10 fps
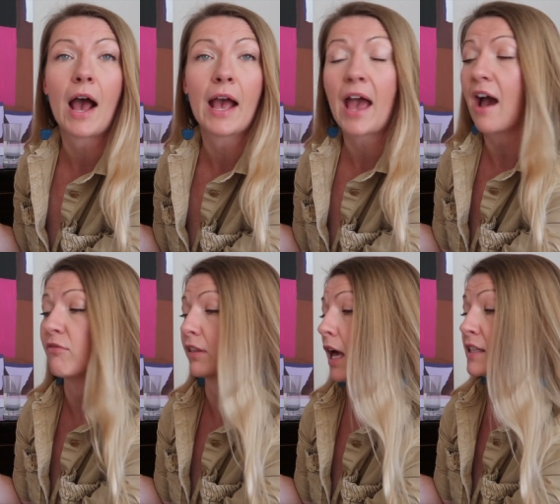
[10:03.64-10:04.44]
I
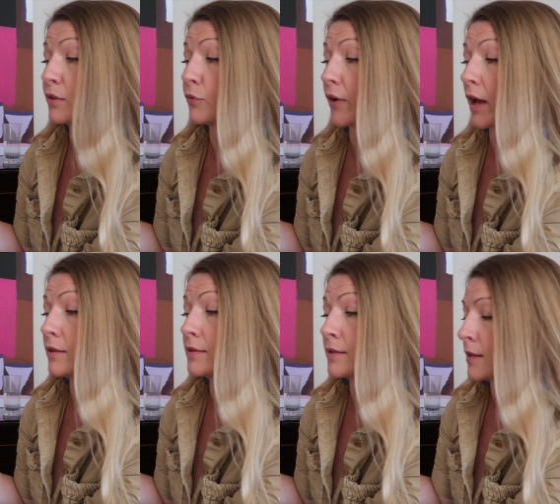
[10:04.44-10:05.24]
have lots of
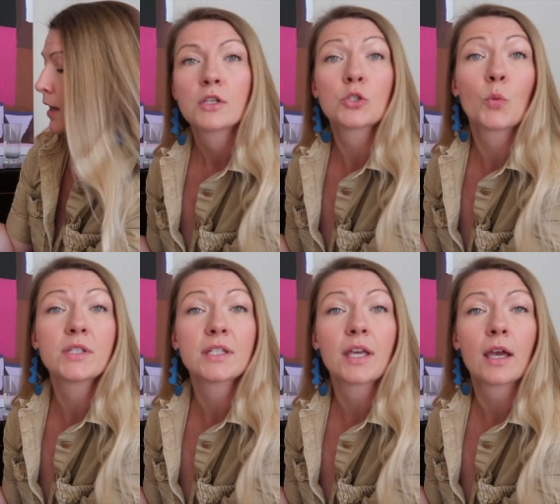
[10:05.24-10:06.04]
friends. So
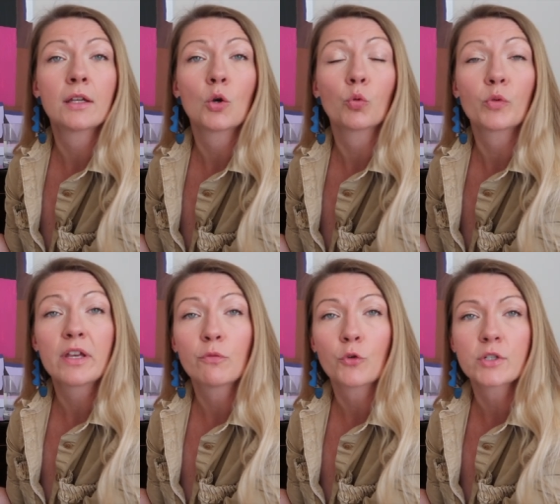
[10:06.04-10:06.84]
once again,
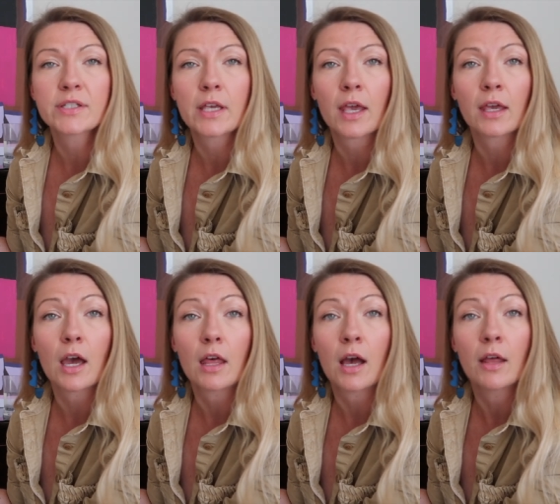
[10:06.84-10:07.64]
reinforcing
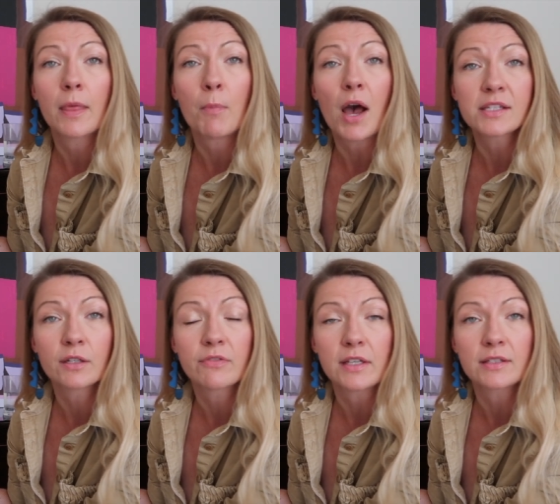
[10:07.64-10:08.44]
the
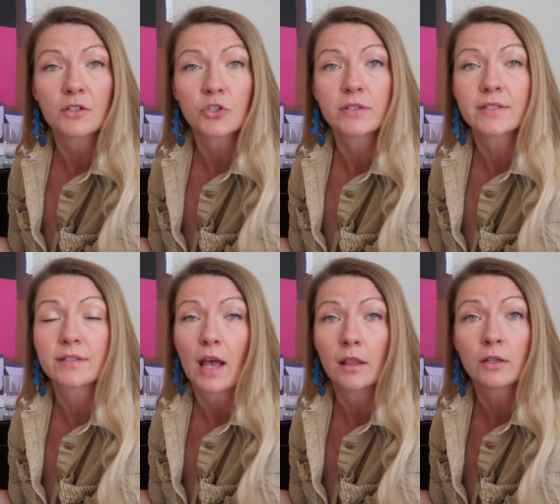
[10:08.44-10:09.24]
positive things that she's
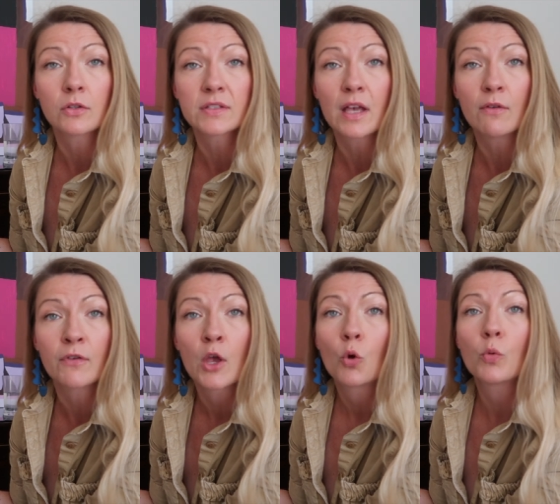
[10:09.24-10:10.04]
telling herself
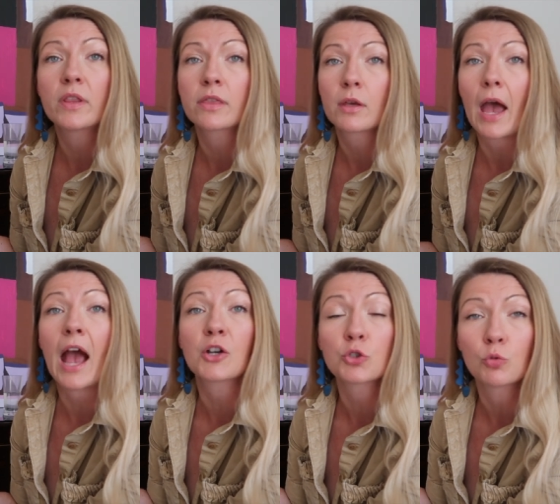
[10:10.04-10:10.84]
with
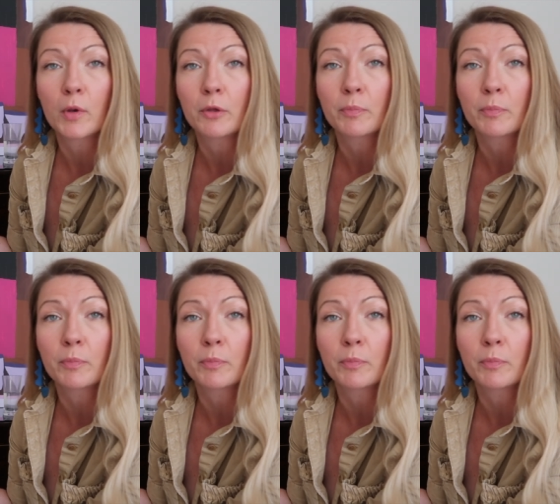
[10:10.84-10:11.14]
actual